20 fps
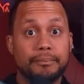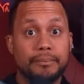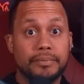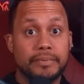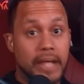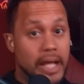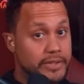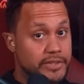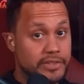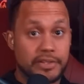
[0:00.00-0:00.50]

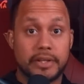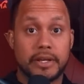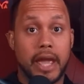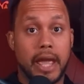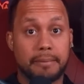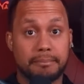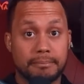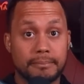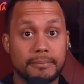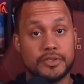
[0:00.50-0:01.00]
that's in the
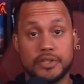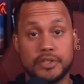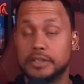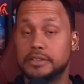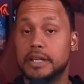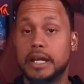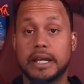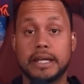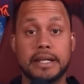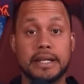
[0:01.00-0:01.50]
game, just
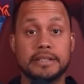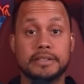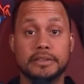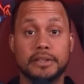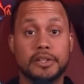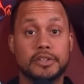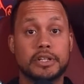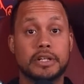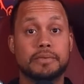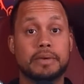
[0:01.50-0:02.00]
like it is in
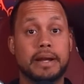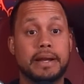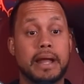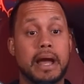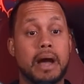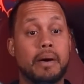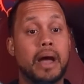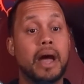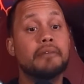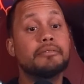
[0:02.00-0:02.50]
Lich King right
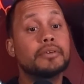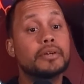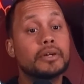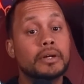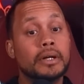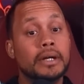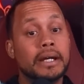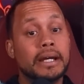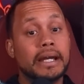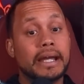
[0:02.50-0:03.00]
now. However,
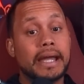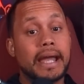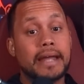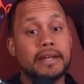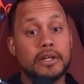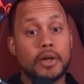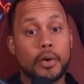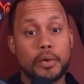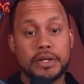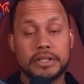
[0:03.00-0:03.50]

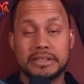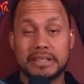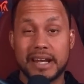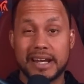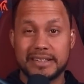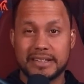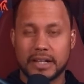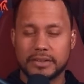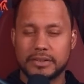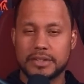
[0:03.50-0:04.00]
Notice that
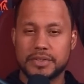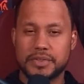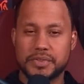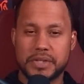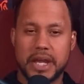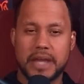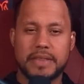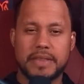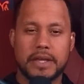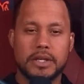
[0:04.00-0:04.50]
it doesn't
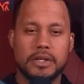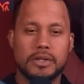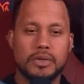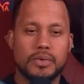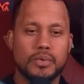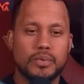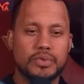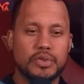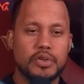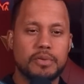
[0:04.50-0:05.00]
say that
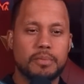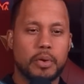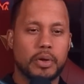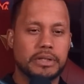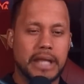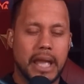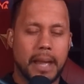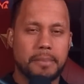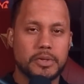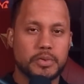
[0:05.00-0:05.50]
you do more
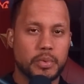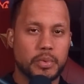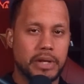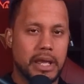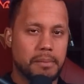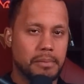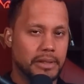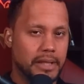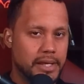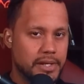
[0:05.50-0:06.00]
damage when
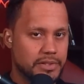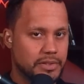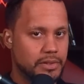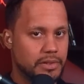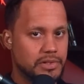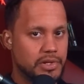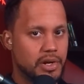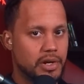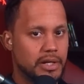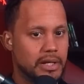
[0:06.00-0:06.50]
Immolate is on the
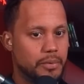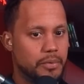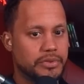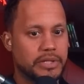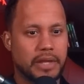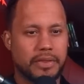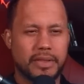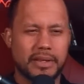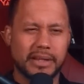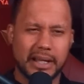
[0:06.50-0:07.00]
target, which
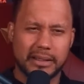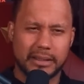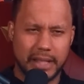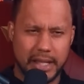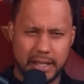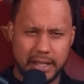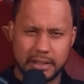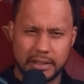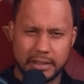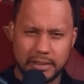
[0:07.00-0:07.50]
I think I
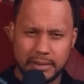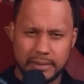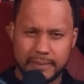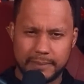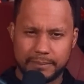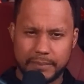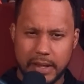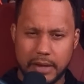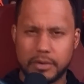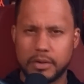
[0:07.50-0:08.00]
like.
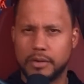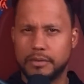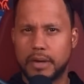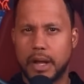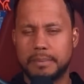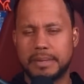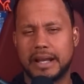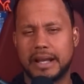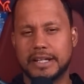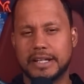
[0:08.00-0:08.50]
I don't know. I
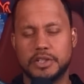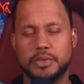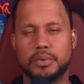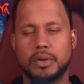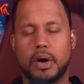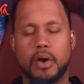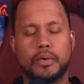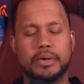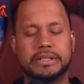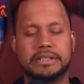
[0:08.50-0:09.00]
mean, I guess you would
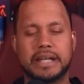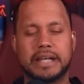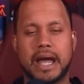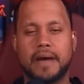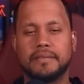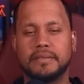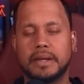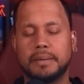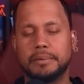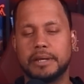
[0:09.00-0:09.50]
always
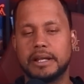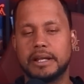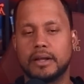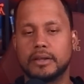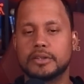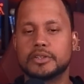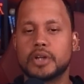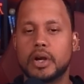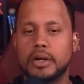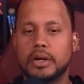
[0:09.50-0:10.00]
have Immolate on
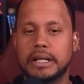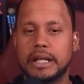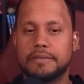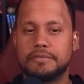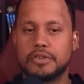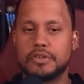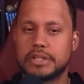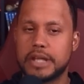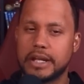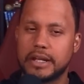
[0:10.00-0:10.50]
the target if
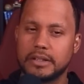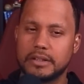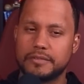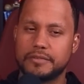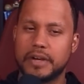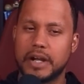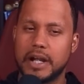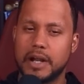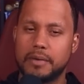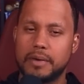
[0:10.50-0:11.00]
you're taking the
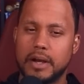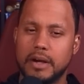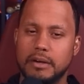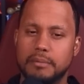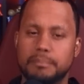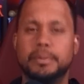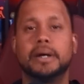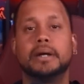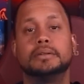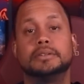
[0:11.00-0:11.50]
fire route,
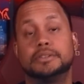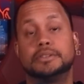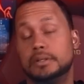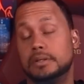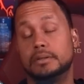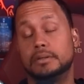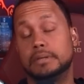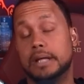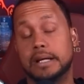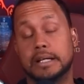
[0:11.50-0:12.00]
but
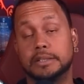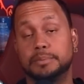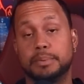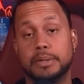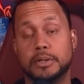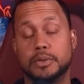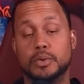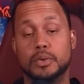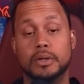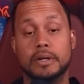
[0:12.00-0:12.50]
still, like, it's
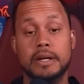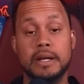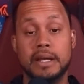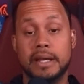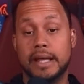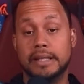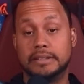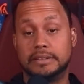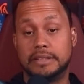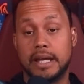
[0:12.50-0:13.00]
pretty cool.
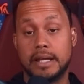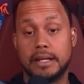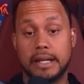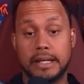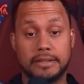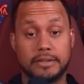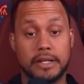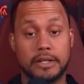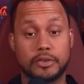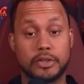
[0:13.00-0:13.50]
Instead,
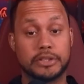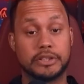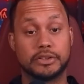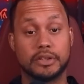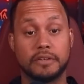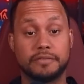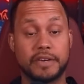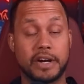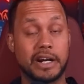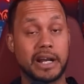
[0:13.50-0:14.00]
it increases
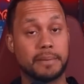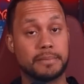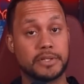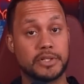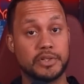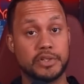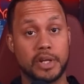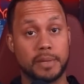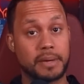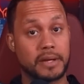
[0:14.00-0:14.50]
all fire damage
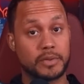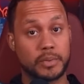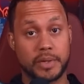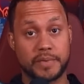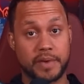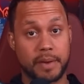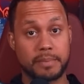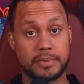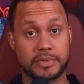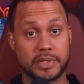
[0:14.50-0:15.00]
you deal by
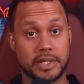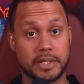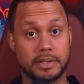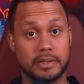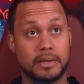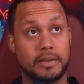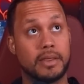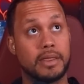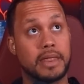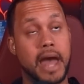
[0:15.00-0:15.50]
25%,
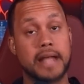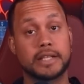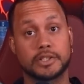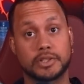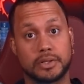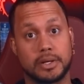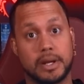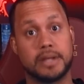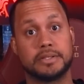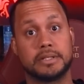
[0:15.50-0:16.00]
and that's
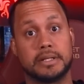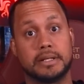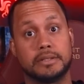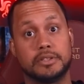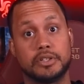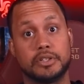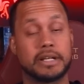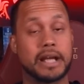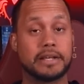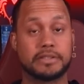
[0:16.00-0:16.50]
crazy.
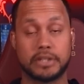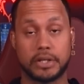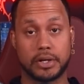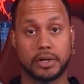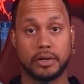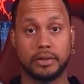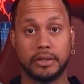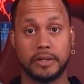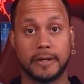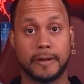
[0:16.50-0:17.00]
Just like I said
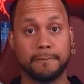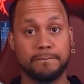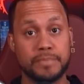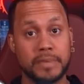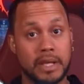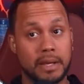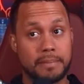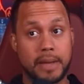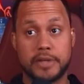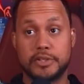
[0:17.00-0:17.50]
earlier,
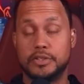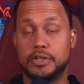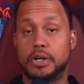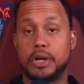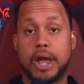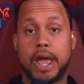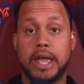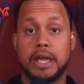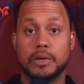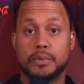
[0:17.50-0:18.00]
imagine your
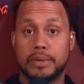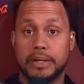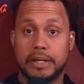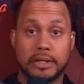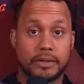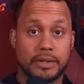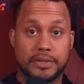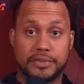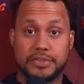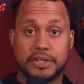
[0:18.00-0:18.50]
AoE,
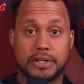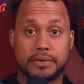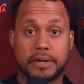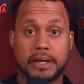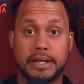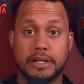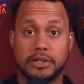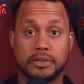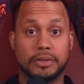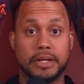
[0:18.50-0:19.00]
you're
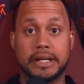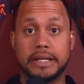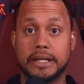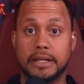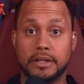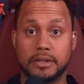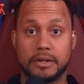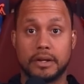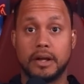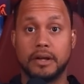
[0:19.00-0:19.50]
incinerating, you're laking,
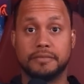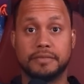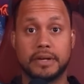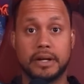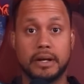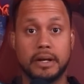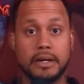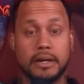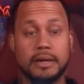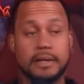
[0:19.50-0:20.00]
you're
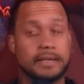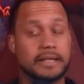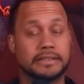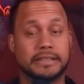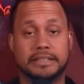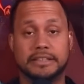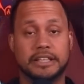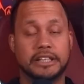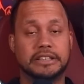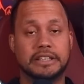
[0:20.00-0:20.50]
hellfiring. That's
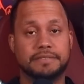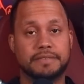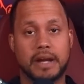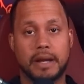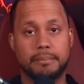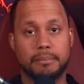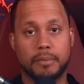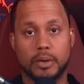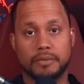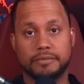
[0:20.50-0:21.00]
like
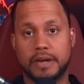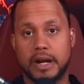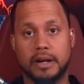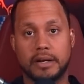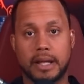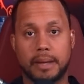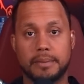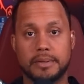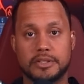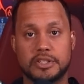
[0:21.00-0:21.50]
65 more fire
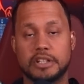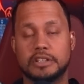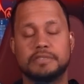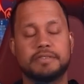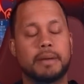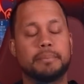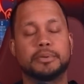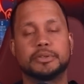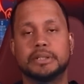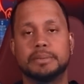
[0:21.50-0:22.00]
damage,
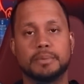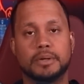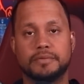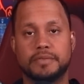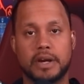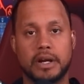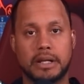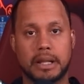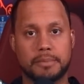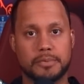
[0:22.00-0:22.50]
65% more
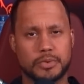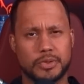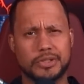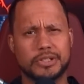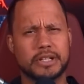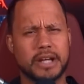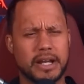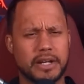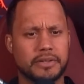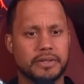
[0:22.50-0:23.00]
fire damage, which is
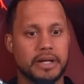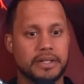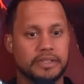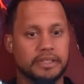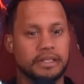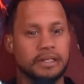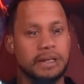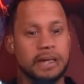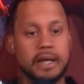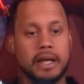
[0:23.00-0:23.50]
kind of
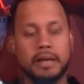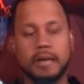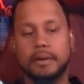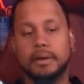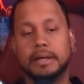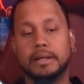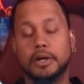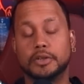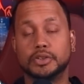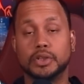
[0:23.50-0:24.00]
crazy.
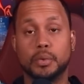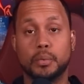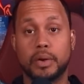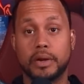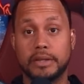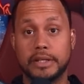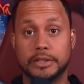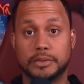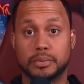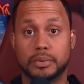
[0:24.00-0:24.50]
And also, one
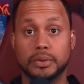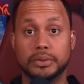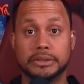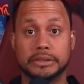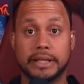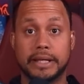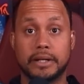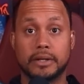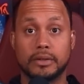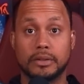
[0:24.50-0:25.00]
of these runes
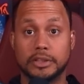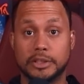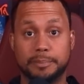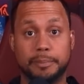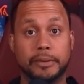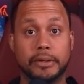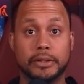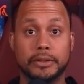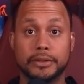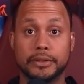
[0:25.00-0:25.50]
later,
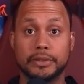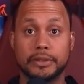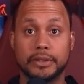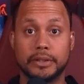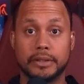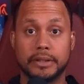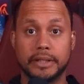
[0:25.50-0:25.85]
spoiler alert,